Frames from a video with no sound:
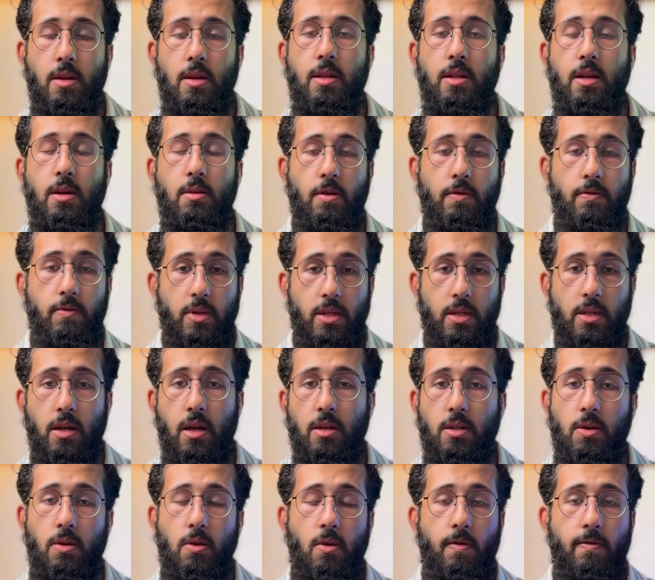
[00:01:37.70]
Now, if we
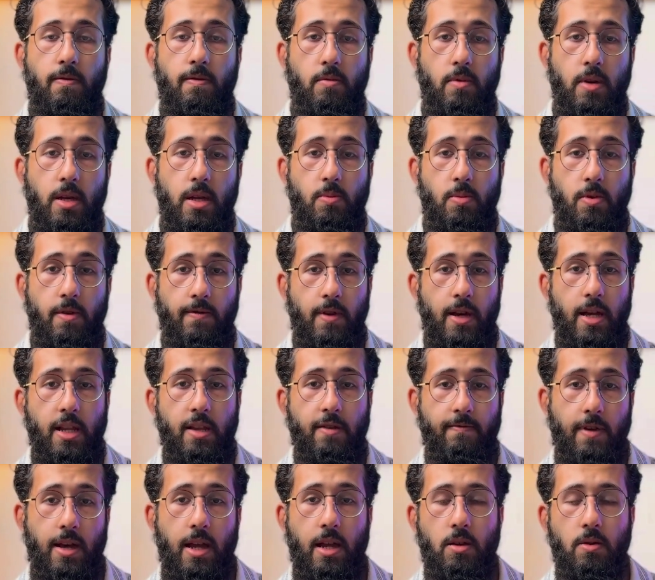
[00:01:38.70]
start off with
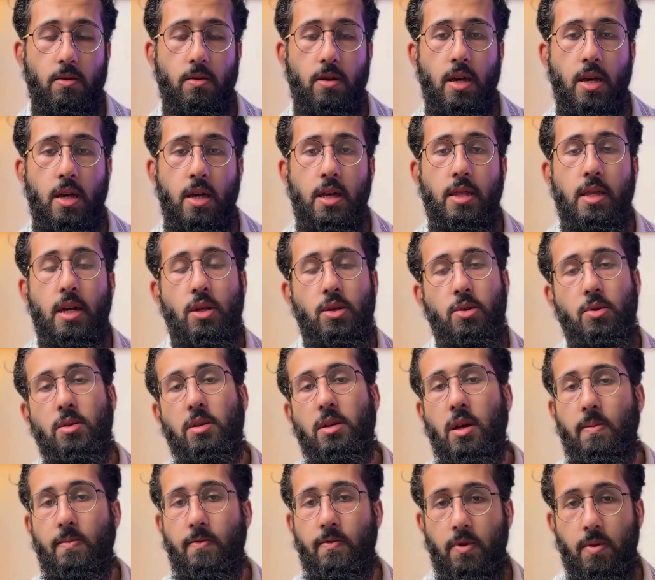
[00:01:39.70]
providing value, that should
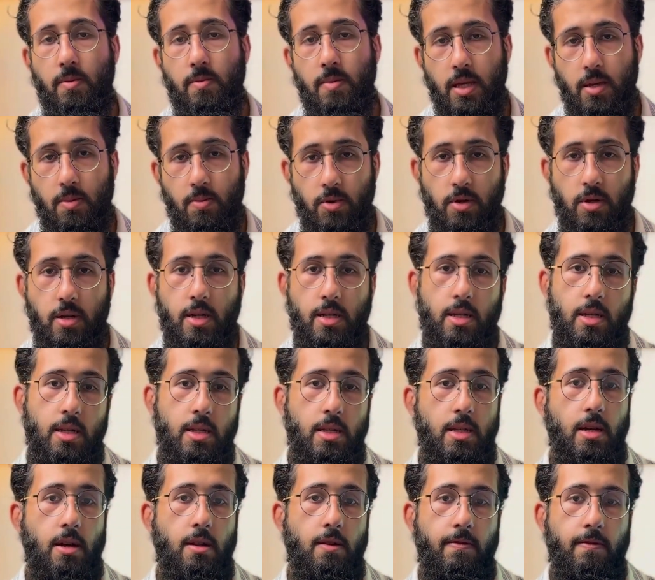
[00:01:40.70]
come from the product
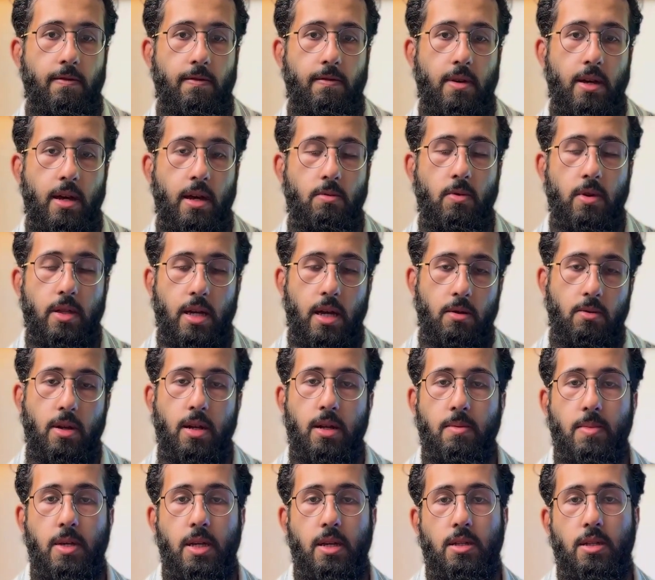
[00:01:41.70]
itself. And what that
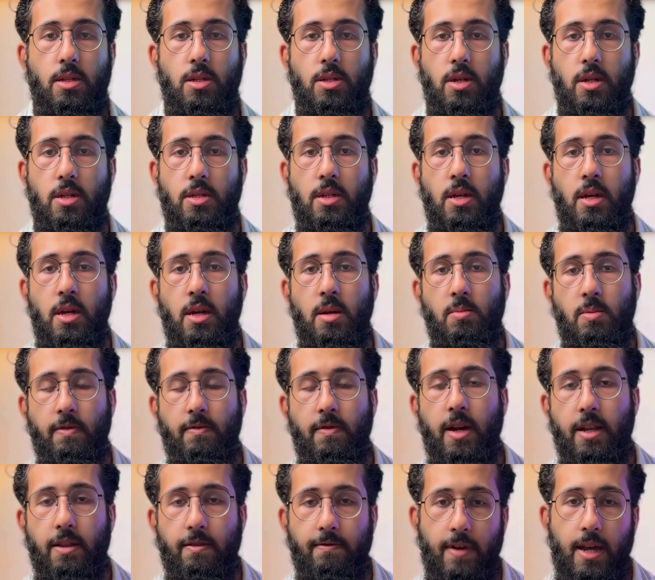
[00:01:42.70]
really means is just
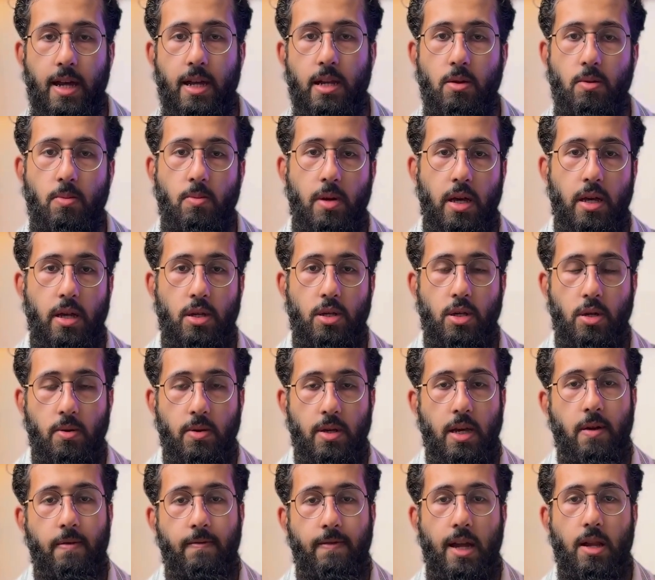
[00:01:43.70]
providing value by
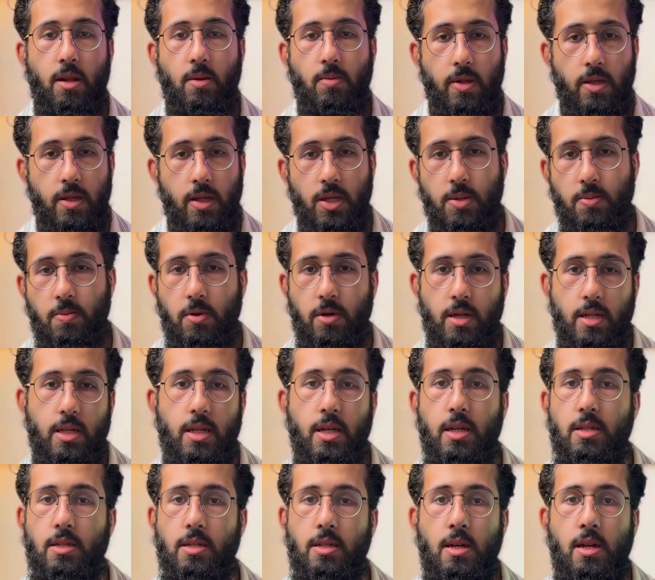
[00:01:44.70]
showing how valuable this product
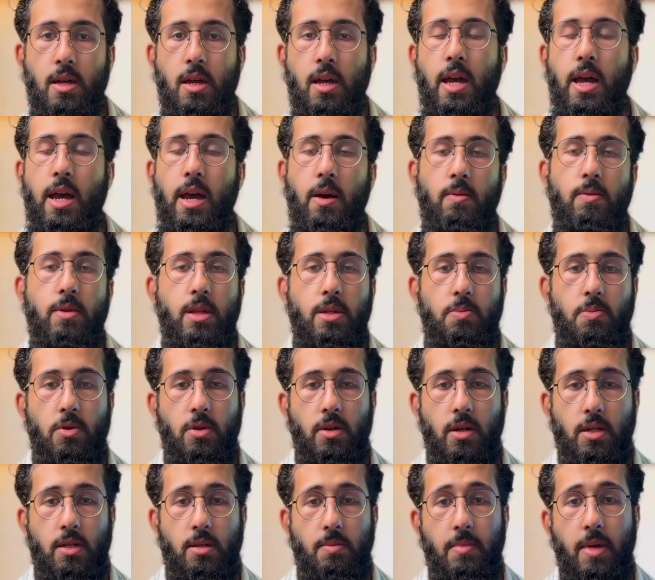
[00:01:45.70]
is. How will this
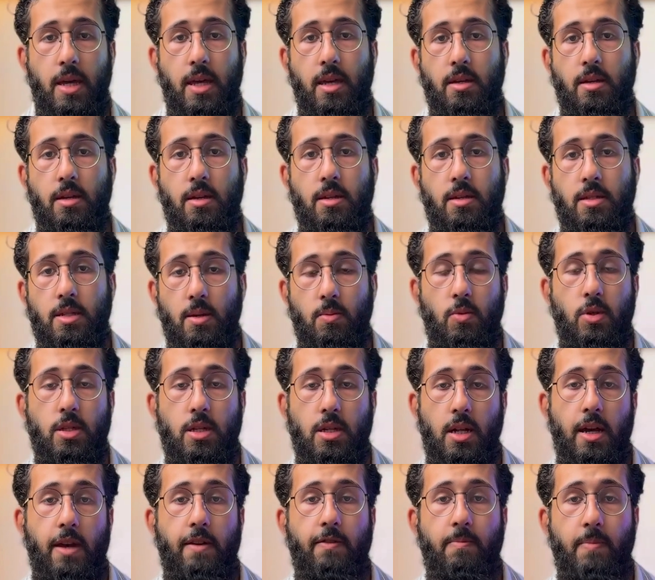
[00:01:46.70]
product make someone's
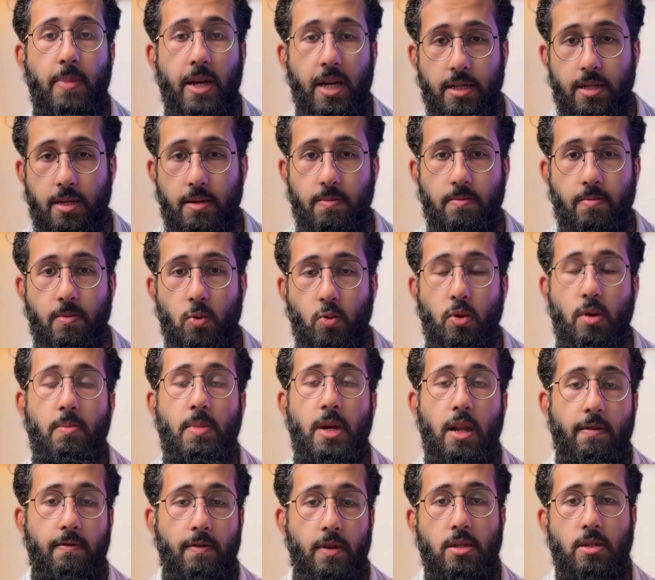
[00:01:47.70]
life better? What
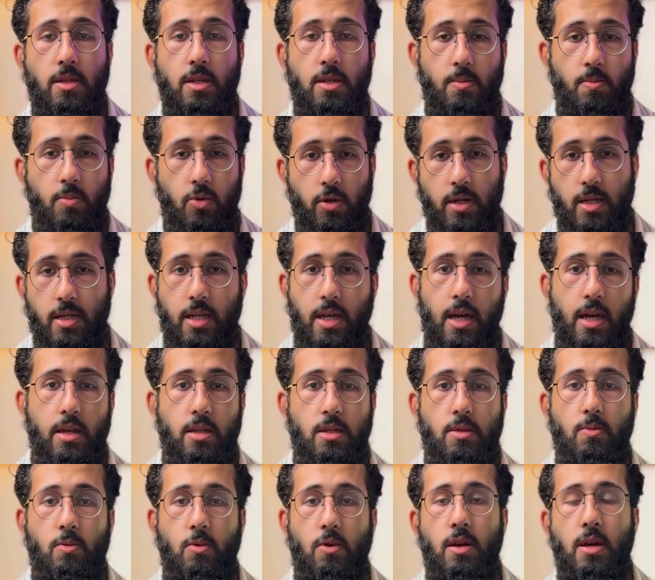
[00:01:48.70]
benefits does the product have?
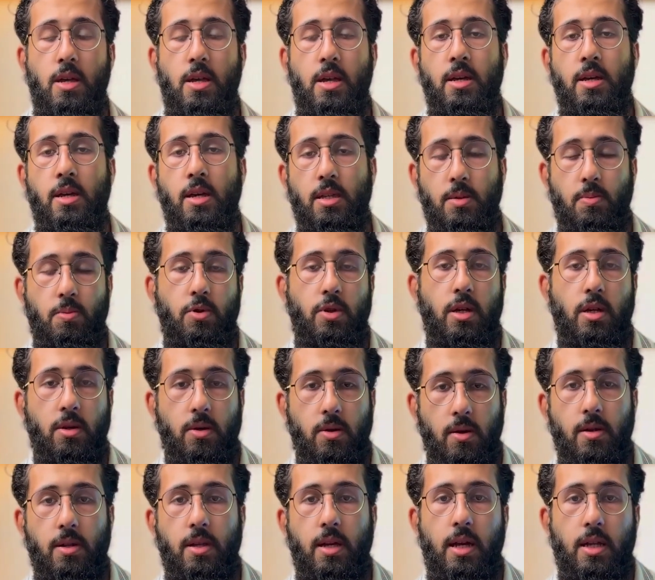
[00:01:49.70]
What is a product
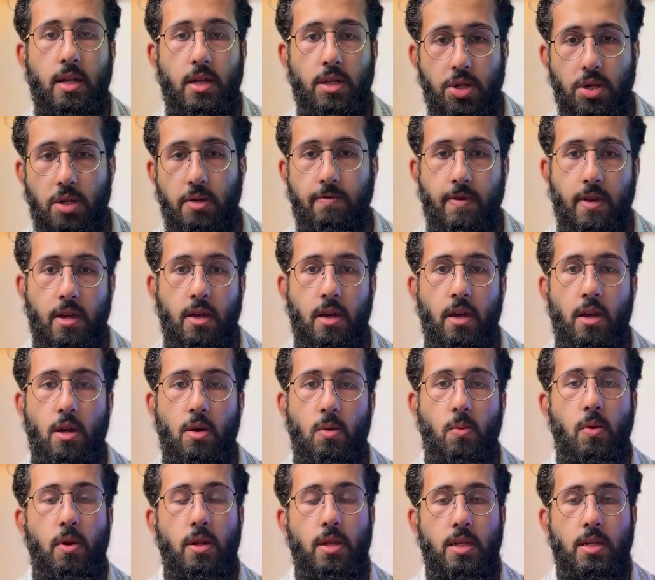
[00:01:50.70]
good at achieving?
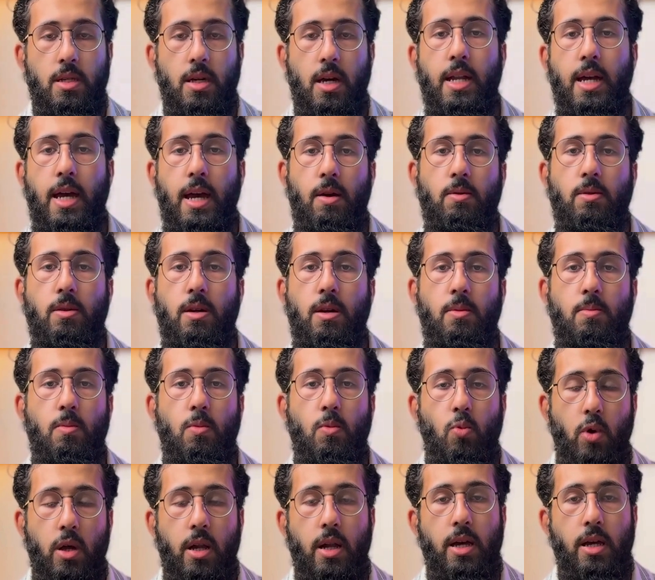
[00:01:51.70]
What desired outcome
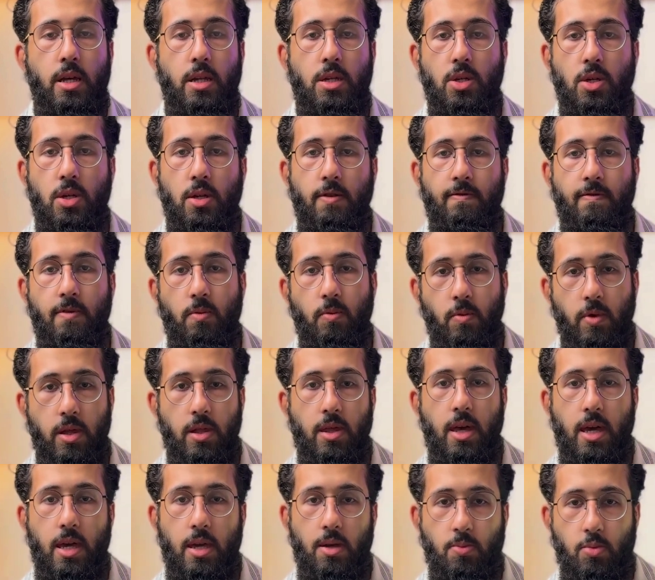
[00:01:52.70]
will I achieve with
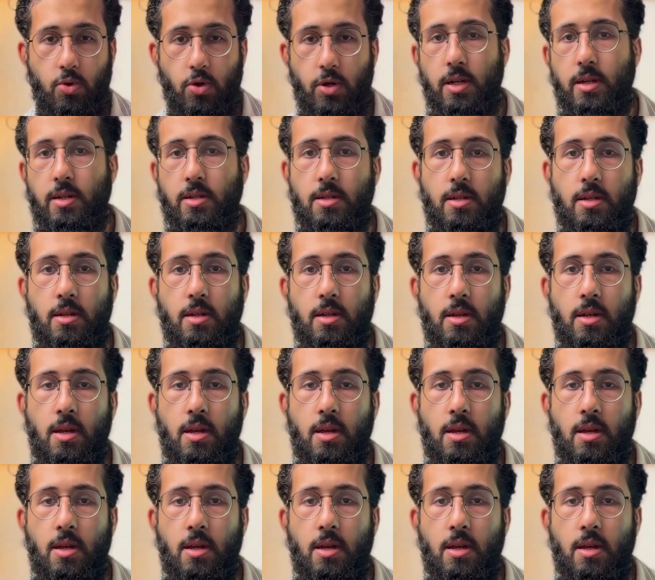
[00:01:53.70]
a product?